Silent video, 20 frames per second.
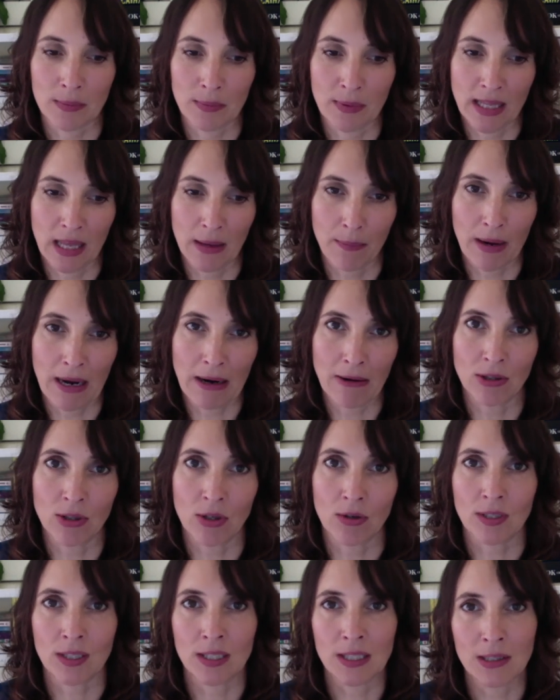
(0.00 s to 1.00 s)
but their
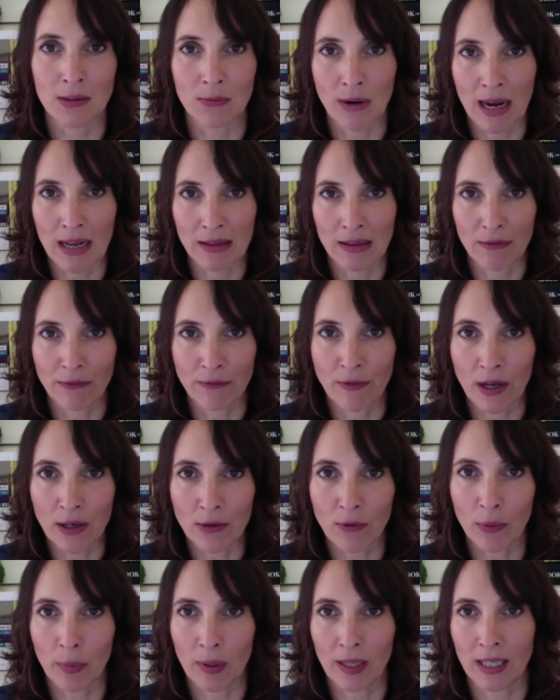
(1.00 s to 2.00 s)
paradox is around
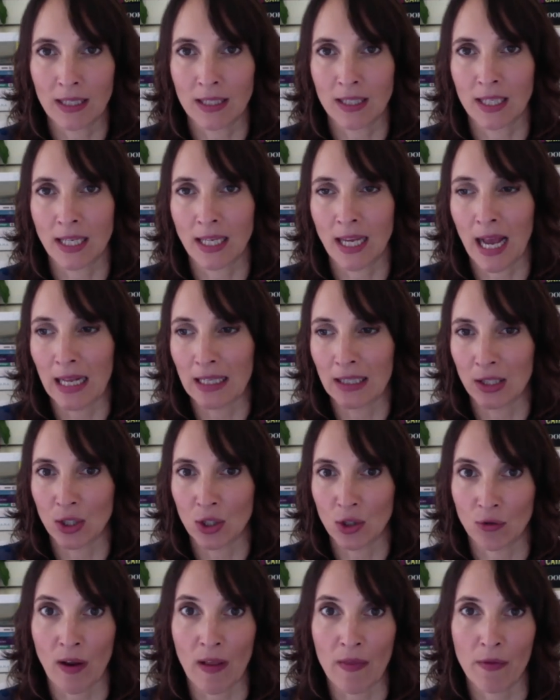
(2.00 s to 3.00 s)
vulnerability and
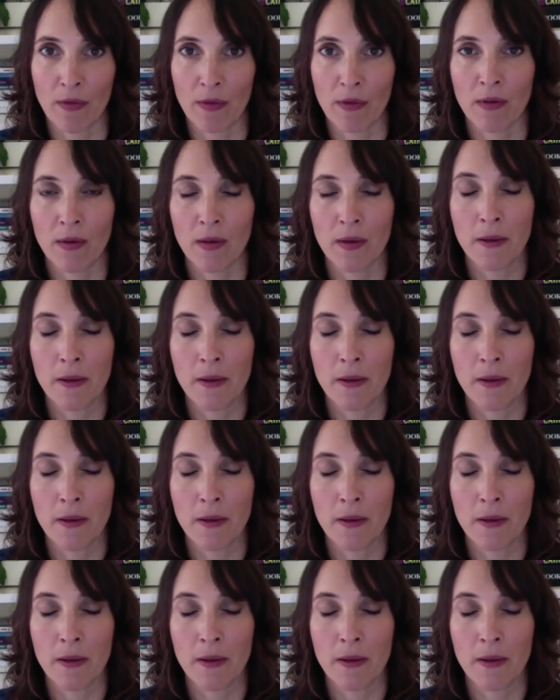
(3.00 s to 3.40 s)
strength,